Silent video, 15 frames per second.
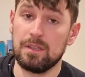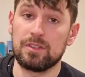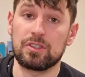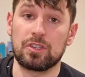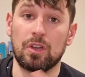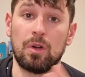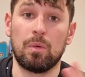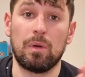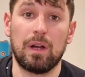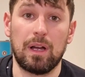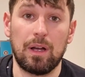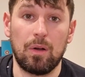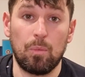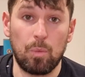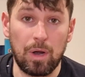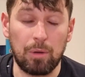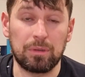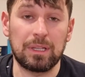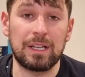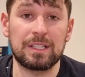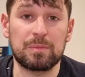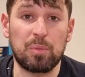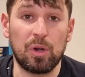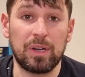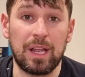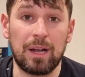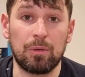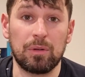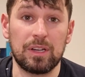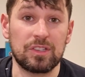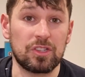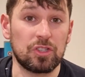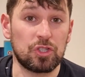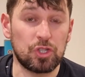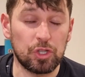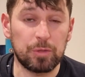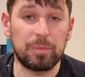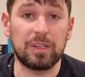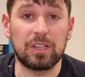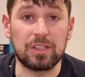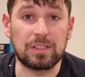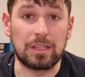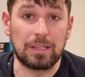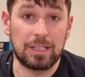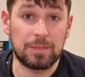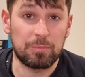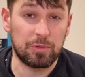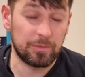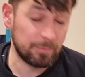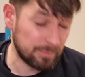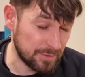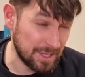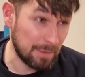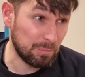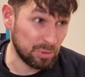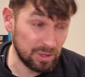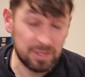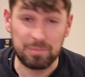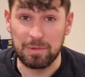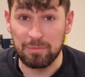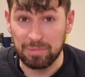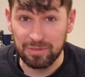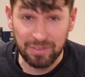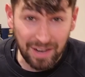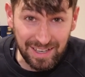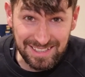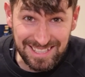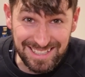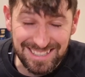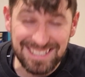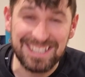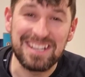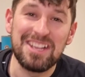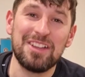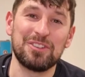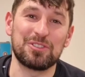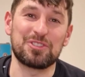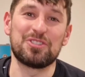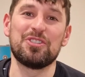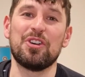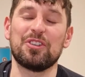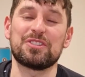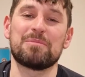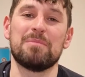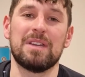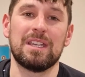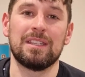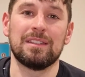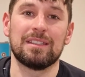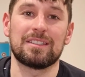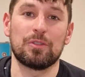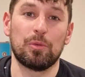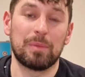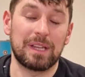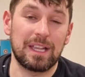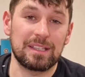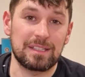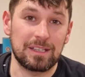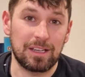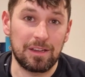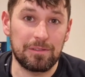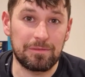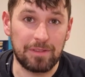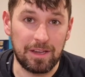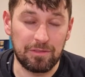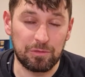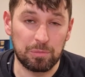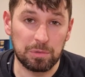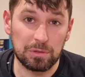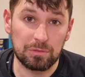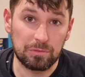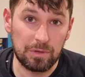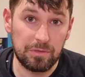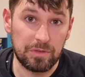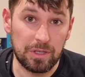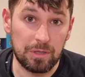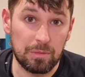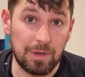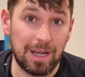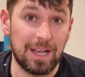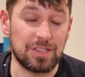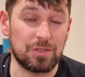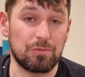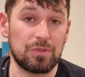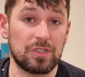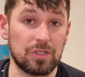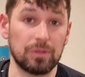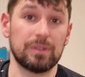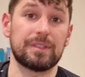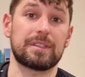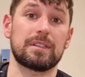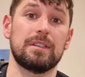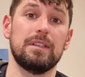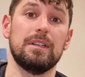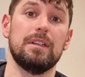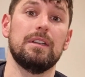So what I would like to point out is that just because that this sample has been provided does not mean that it will be getting a favourable review as a result.